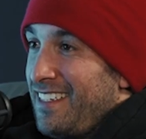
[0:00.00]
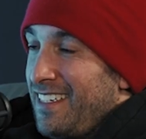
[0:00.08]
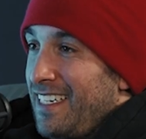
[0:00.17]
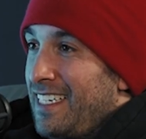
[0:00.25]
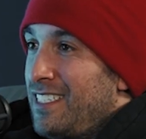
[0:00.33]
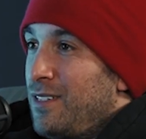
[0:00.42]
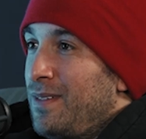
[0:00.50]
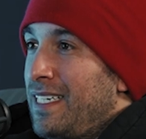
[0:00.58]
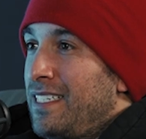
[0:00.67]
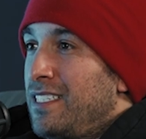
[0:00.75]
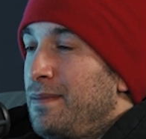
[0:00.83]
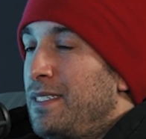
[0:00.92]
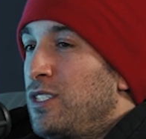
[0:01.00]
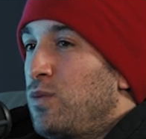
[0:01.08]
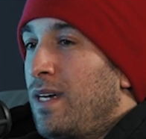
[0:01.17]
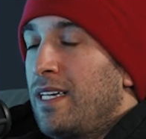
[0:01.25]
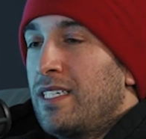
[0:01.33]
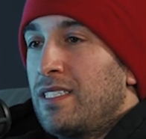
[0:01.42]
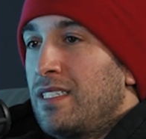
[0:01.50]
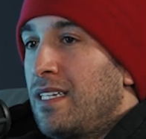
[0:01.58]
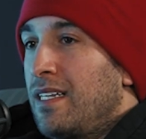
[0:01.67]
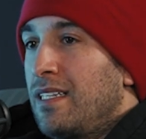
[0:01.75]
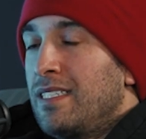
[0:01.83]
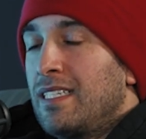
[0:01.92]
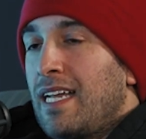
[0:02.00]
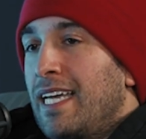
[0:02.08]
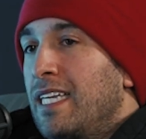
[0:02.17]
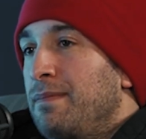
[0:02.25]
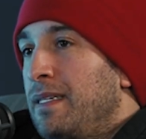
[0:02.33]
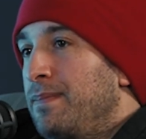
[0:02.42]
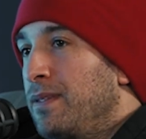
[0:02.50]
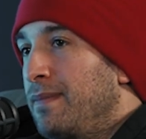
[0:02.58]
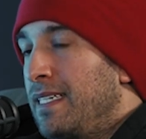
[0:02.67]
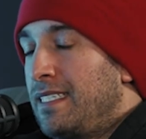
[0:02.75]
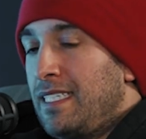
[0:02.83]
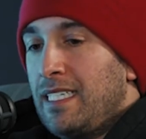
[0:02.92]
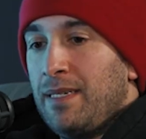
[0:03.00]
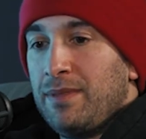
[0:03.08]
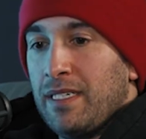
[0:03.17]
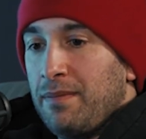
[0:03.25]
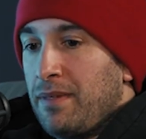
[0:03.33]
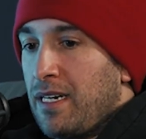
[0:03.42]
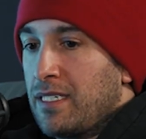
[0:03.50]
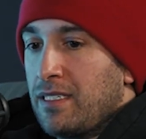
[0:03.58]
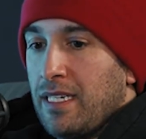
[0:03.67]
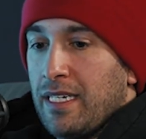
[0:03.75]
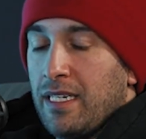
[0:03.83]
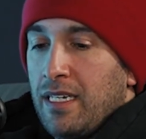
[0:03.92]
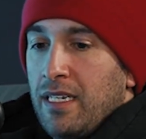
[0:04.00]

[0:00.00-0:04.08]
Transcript: It's so easy to be swayed because, listen, I get people in my DMs and inbox like,